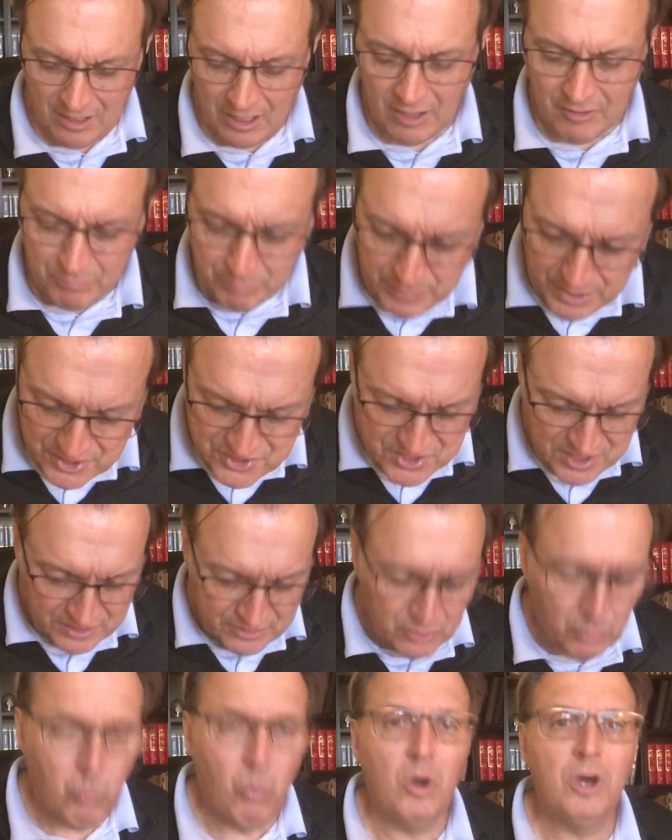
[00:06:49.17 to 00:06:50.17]
of missing
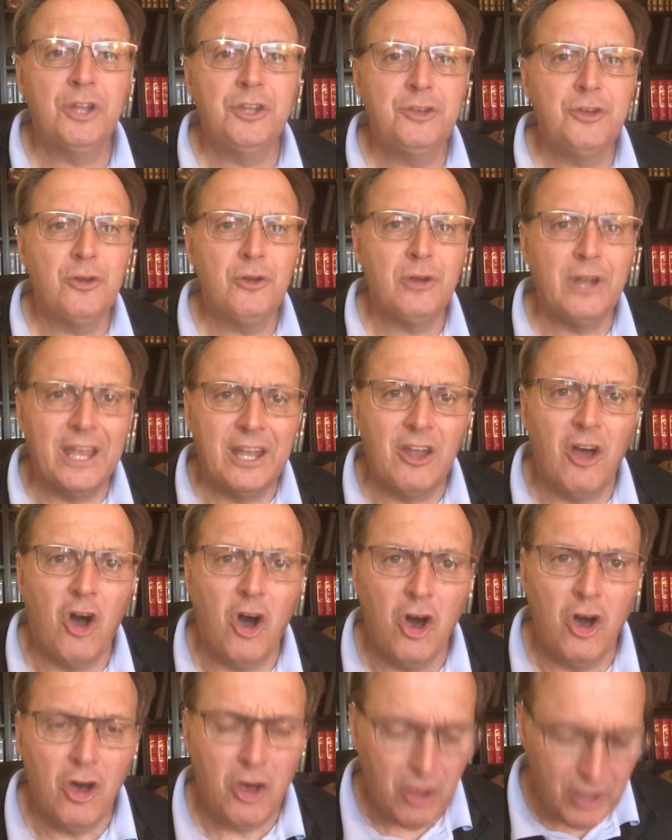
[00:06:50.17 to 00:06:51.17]
the wonder and
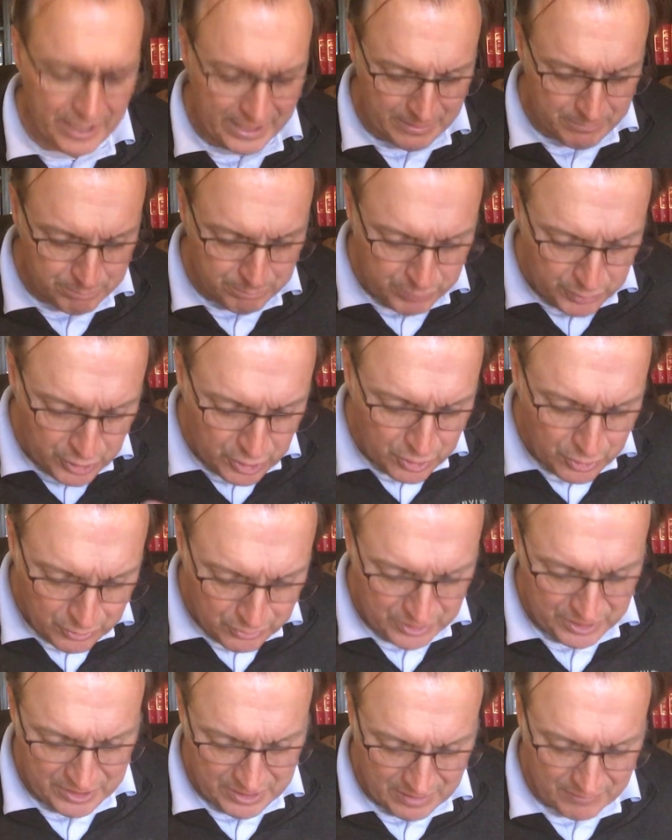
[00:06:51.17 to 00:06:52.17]
awe and
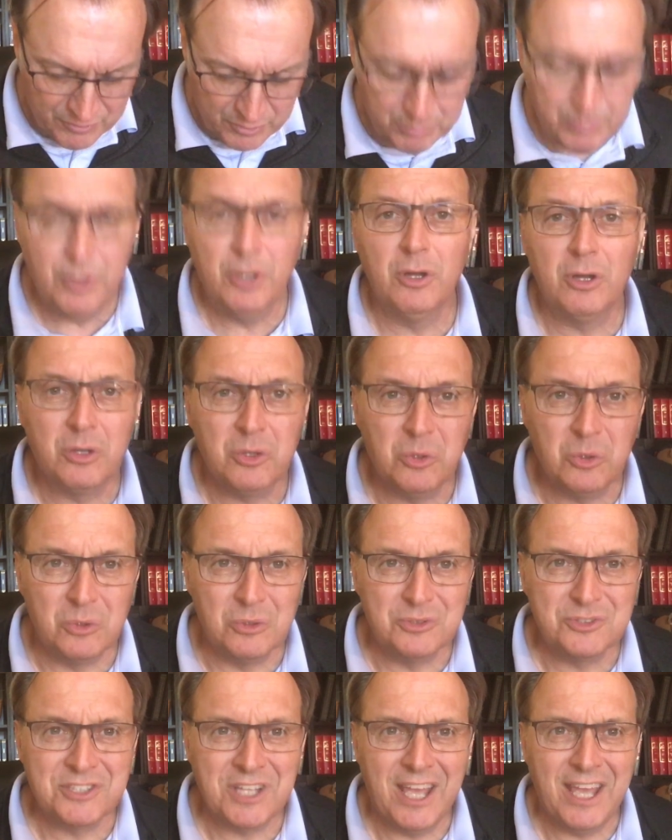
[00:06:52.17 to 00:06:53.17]
beauty of the
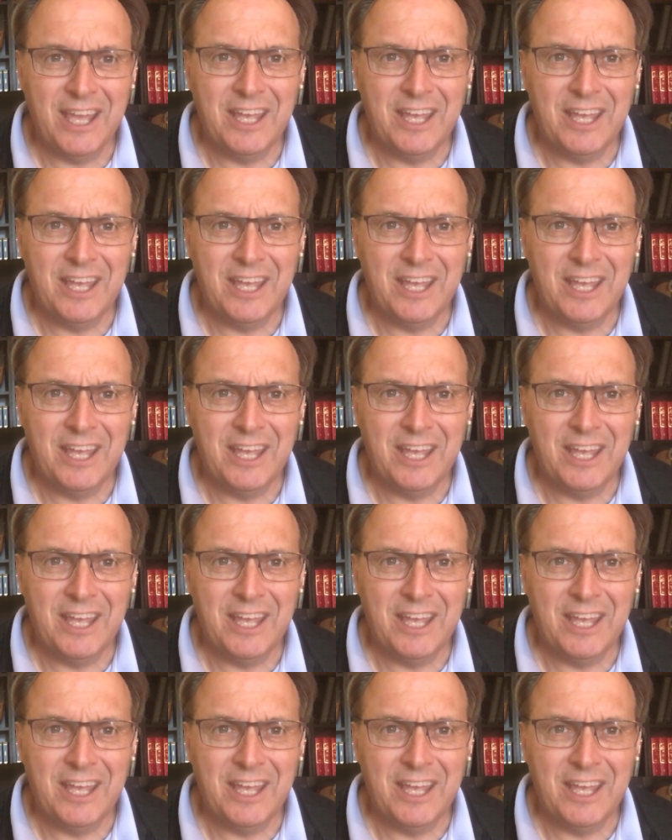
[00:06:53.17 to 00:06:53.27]
miracles and,